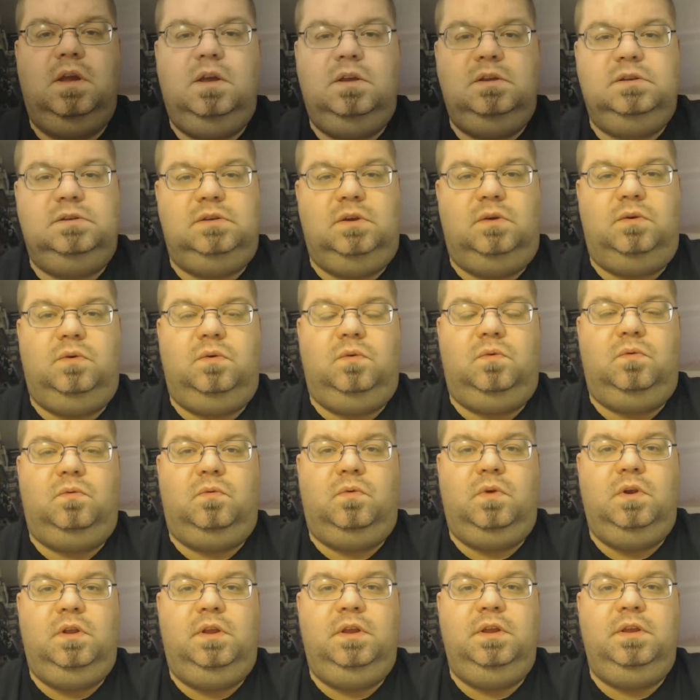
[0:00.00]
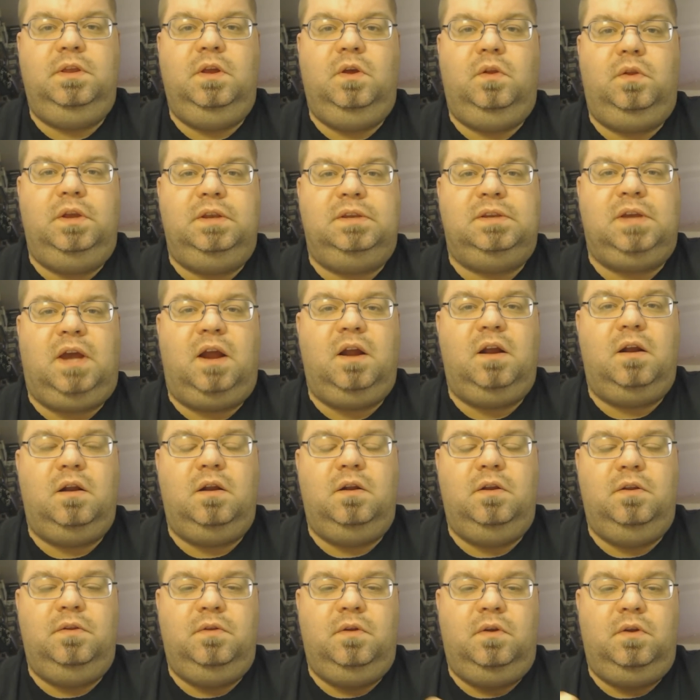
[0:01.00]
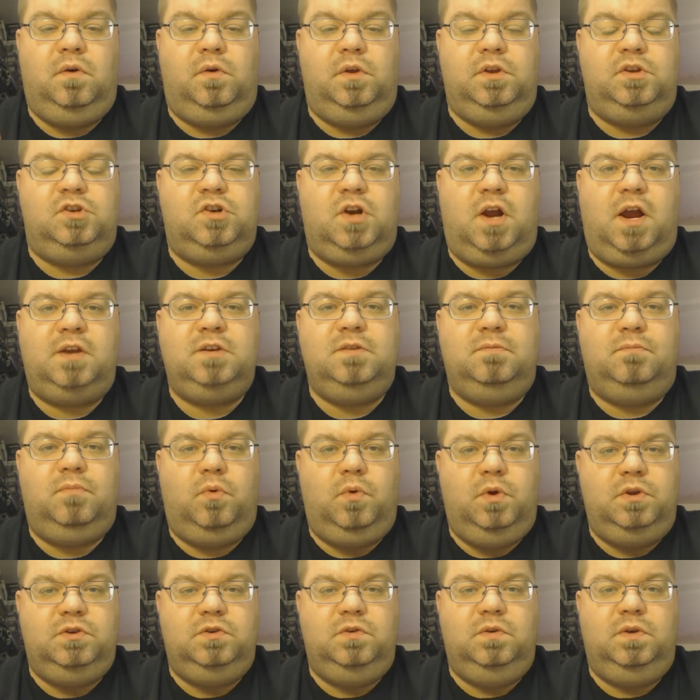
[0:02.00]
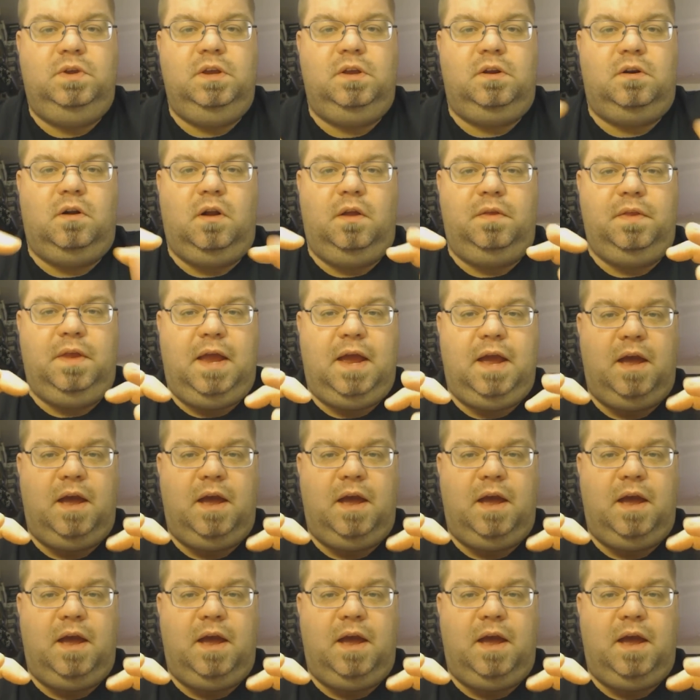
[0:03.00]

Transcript: So really the only traction points you get are on the